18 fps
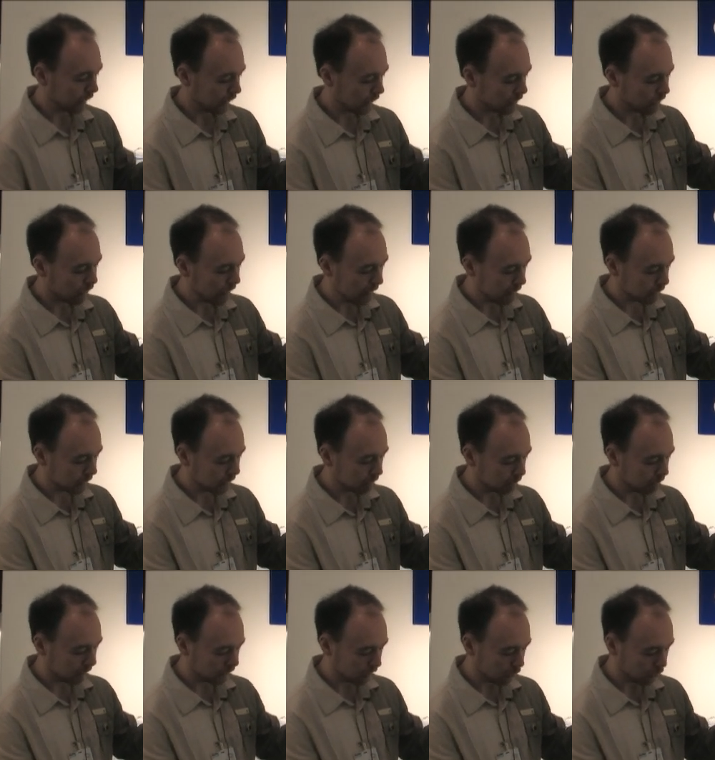scraps,
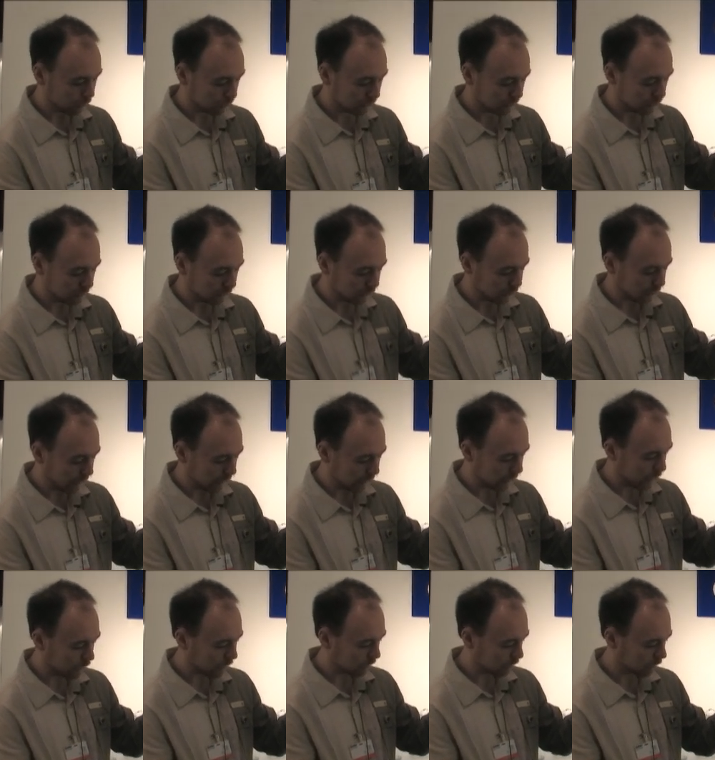hooks, which I
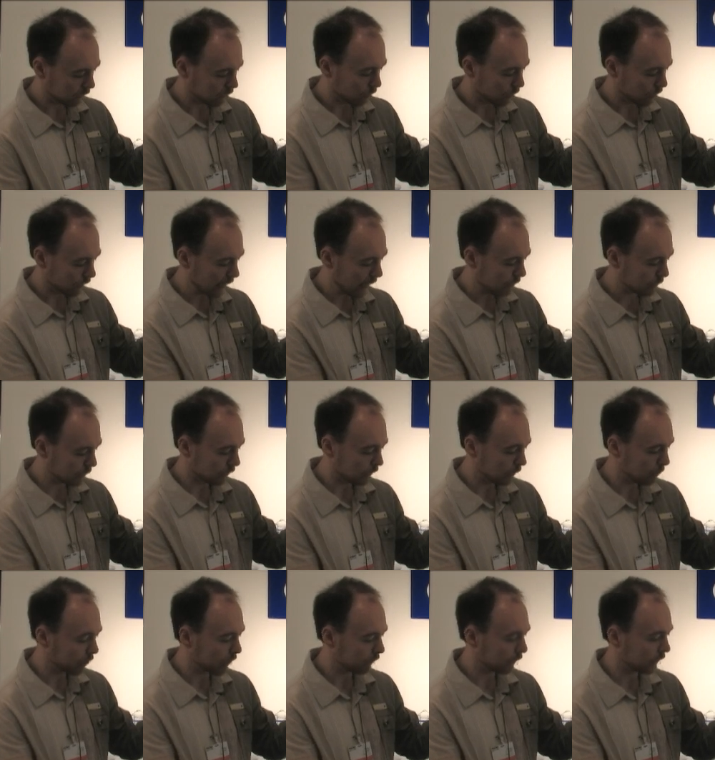thought would work absolutely
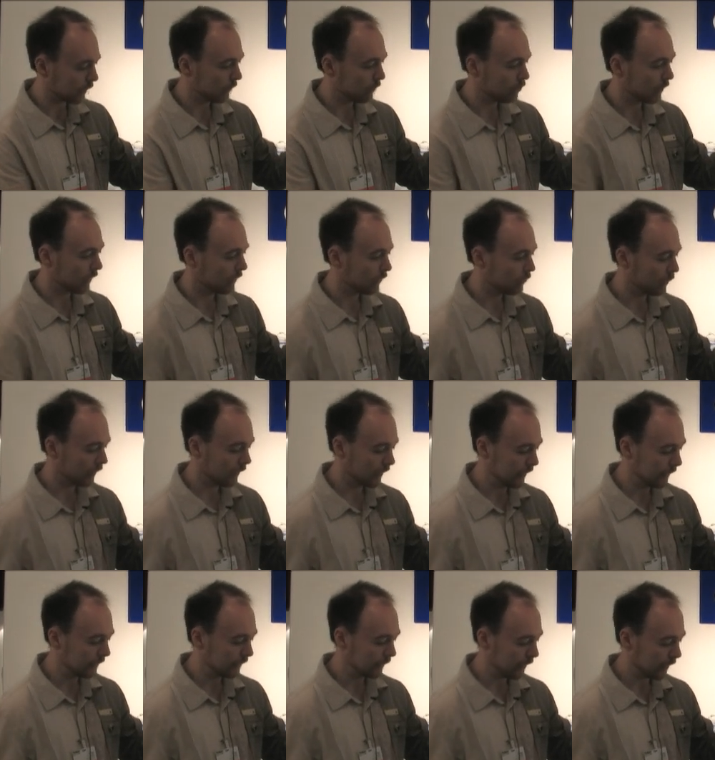perfectly with the
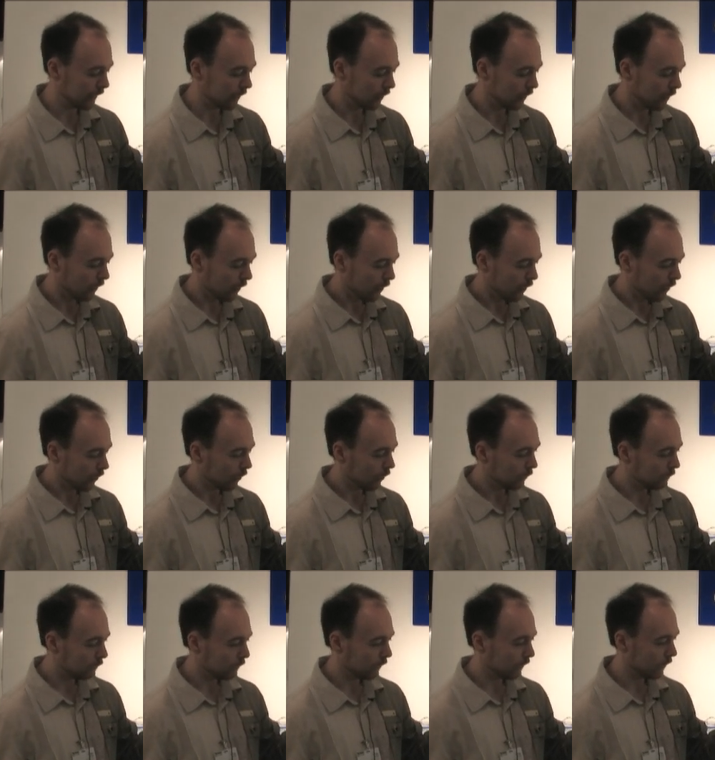idea
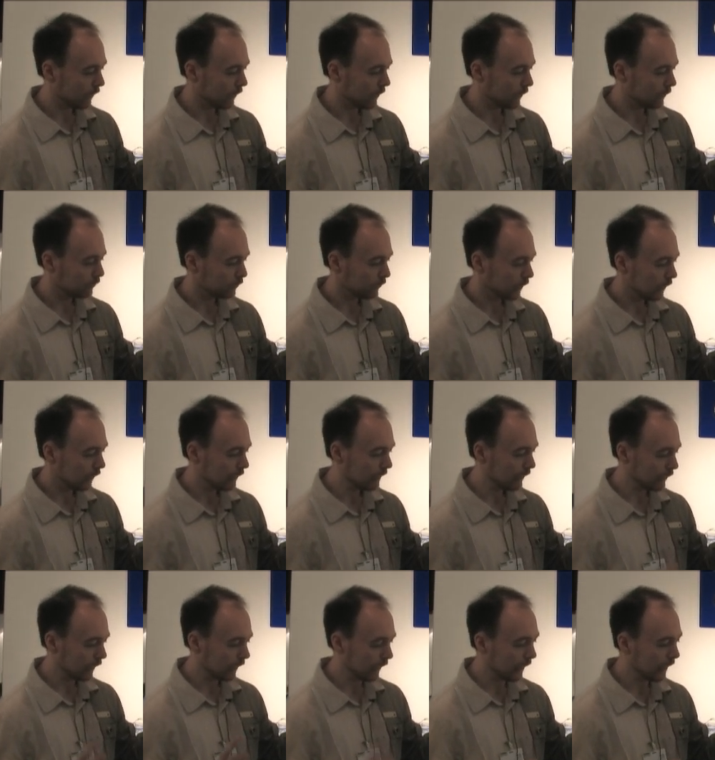of
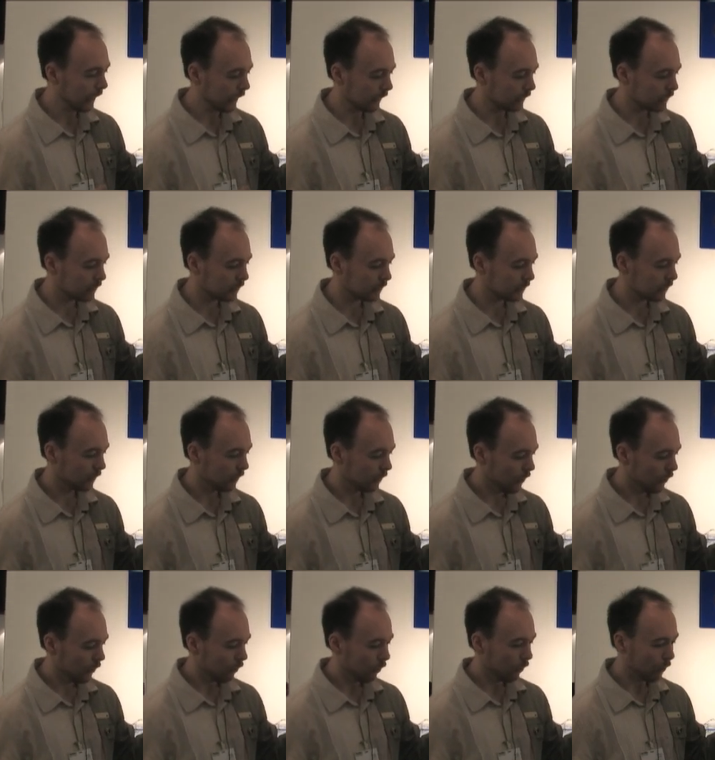giving a hint
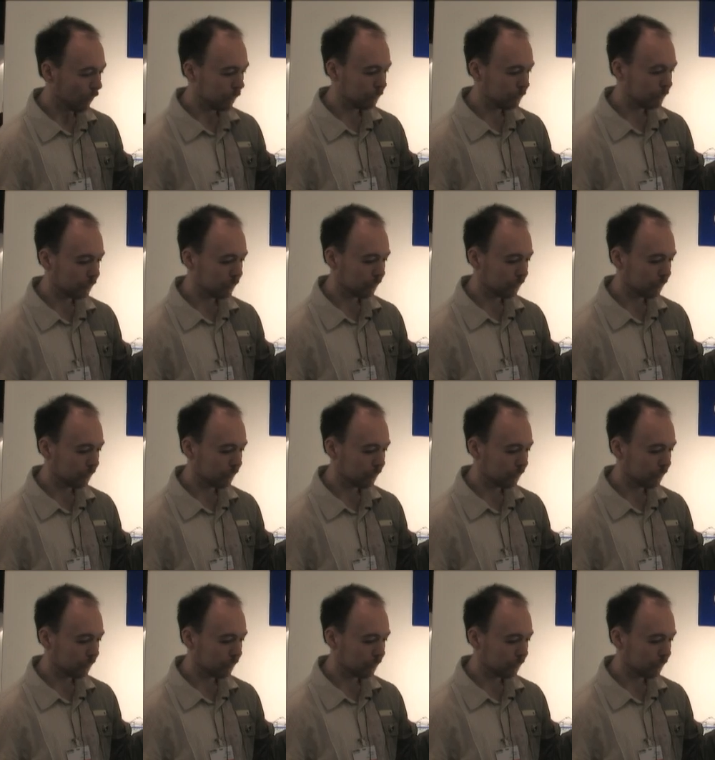of